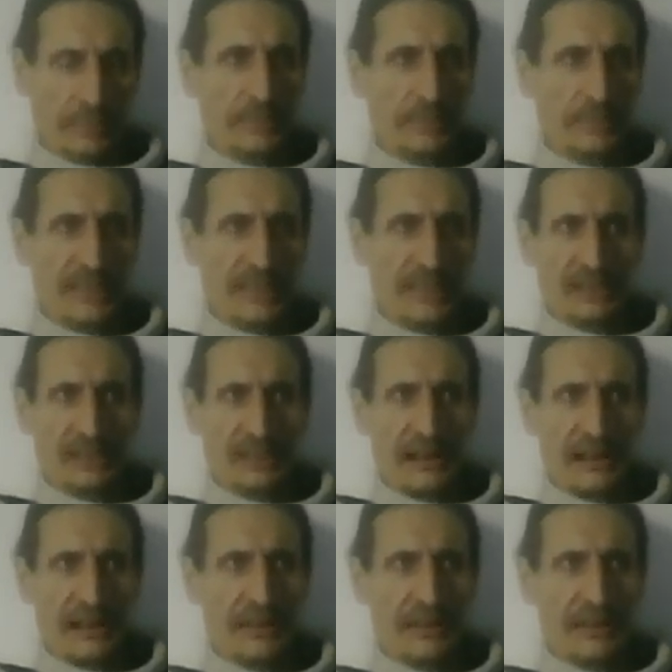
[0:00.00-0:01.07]
that's
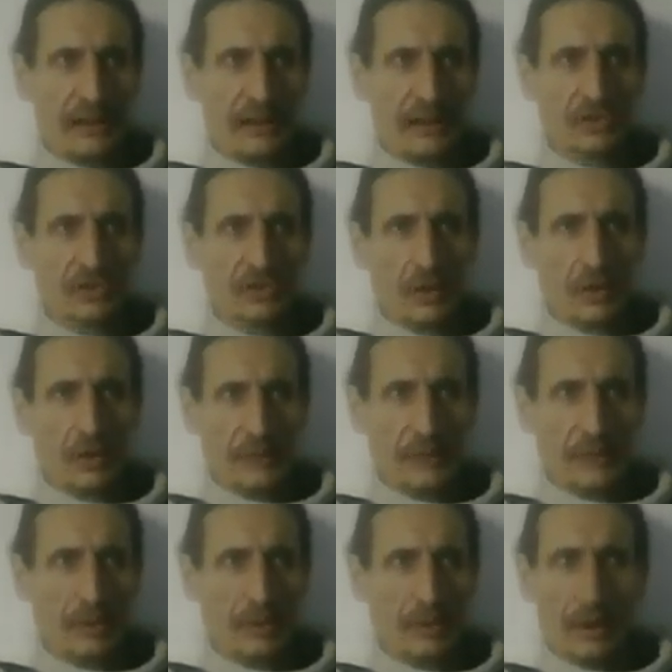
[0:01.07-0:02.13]
another little story,
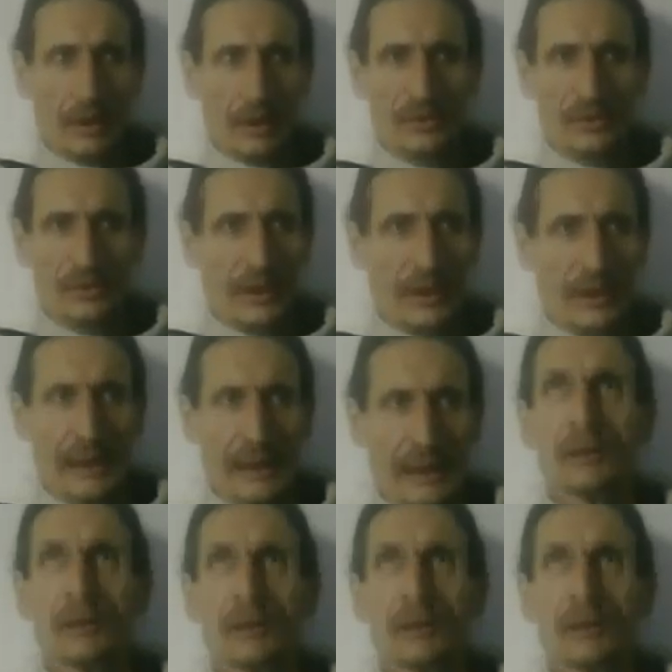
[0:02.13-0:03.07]
which I won't go into right now.